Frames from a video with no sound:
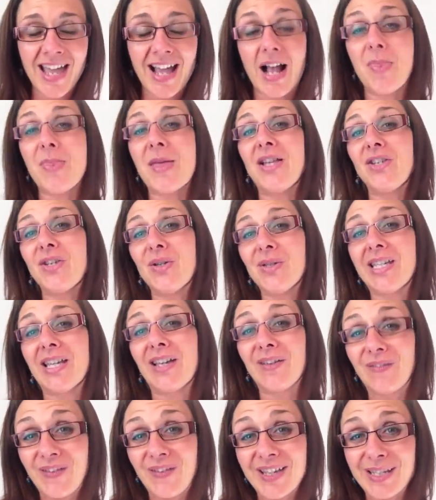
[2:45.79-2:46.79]
and then
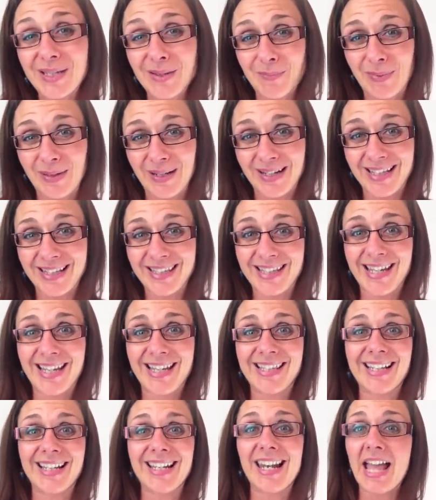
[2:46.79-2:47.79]
using visibility
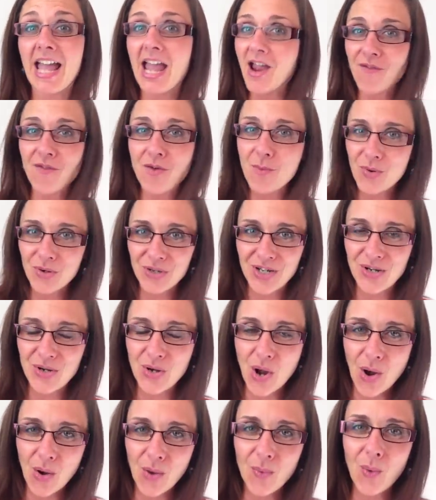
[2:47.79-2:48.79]
to let everybody
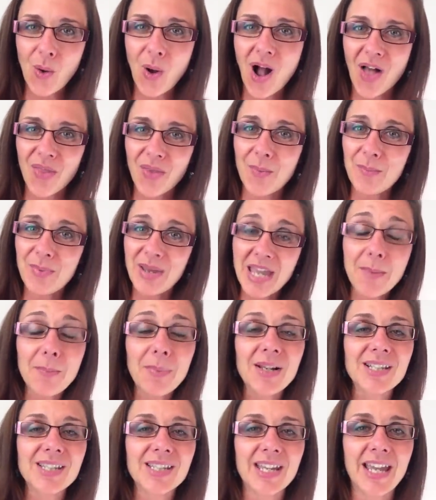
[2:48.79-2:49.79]
know what other
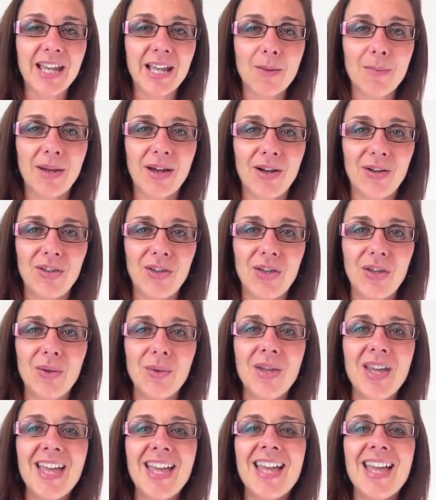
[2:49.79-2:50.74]
people are saying about you